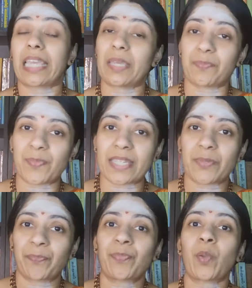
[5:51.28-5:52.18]

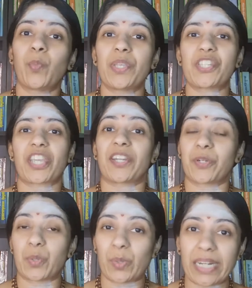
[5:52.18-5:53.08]
hymns which can
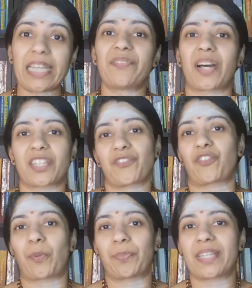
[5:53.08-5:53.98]
relieve us
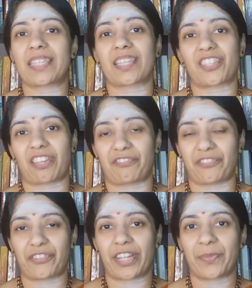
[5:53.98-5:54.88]
from this
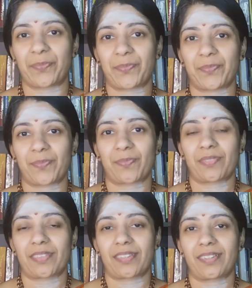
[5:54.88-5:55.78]
suffering.
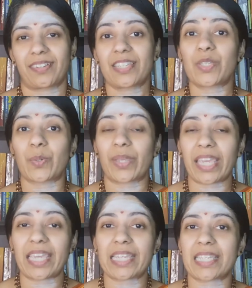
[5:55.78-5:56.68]
So
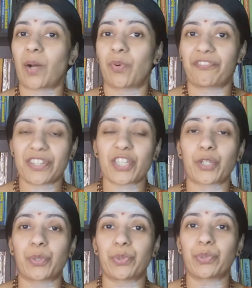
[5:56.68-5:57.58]
he is our
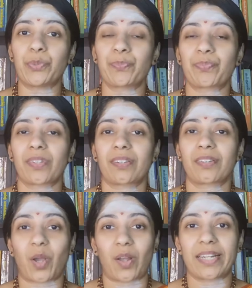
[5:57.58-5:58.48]
first guru,
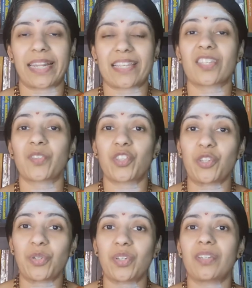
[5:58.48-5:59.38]
called as
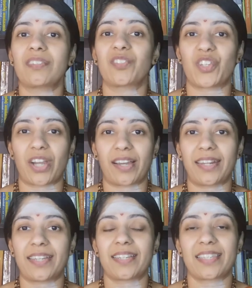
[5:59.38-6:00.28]

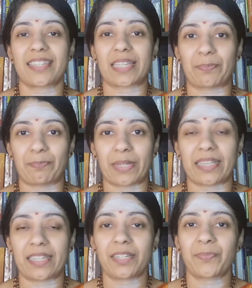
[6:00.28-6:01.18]
Thiruñana
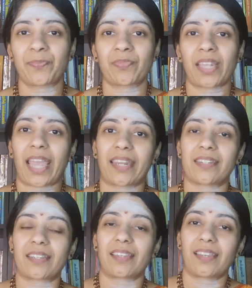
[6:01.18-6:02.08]
Sambandhar,
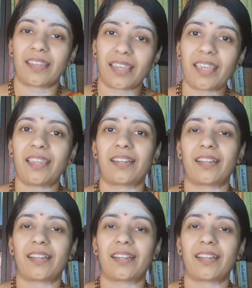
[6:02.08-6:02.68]
and he